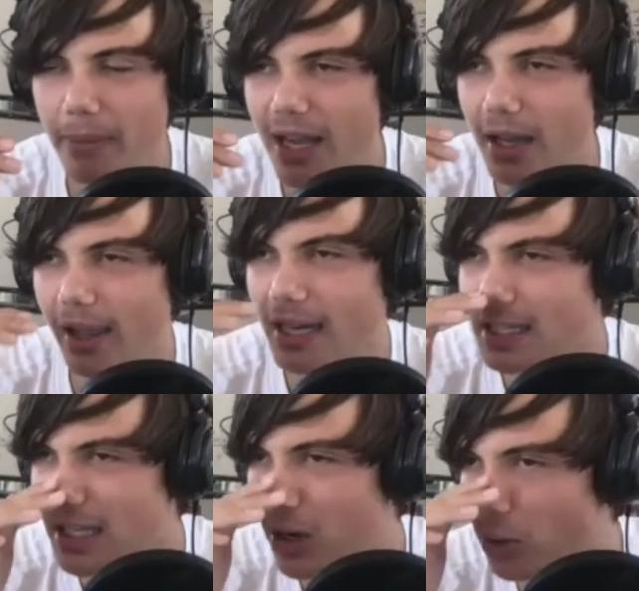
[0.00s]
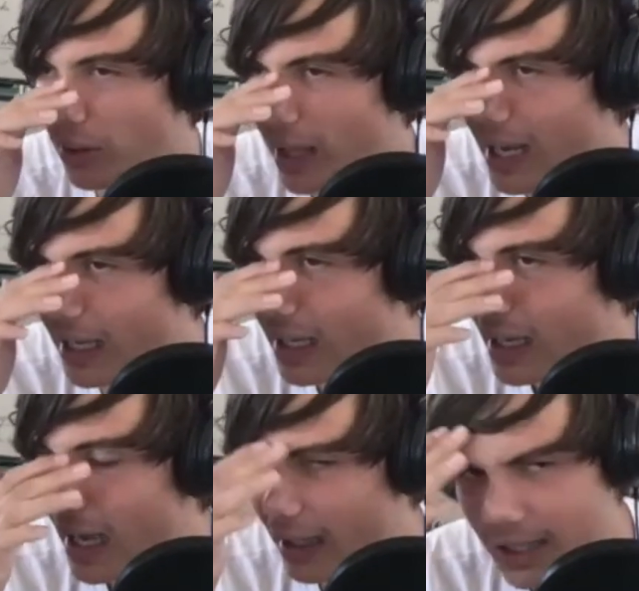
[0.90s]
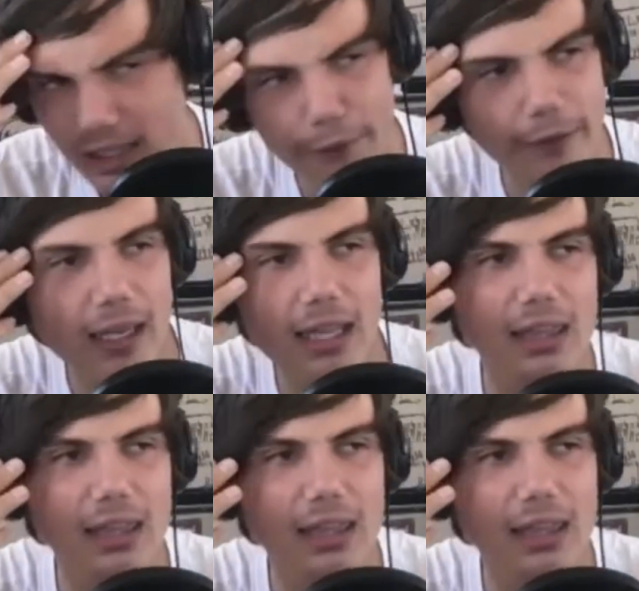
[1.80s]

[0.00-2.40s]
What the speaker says: Alexei Olenek. And let's not forget,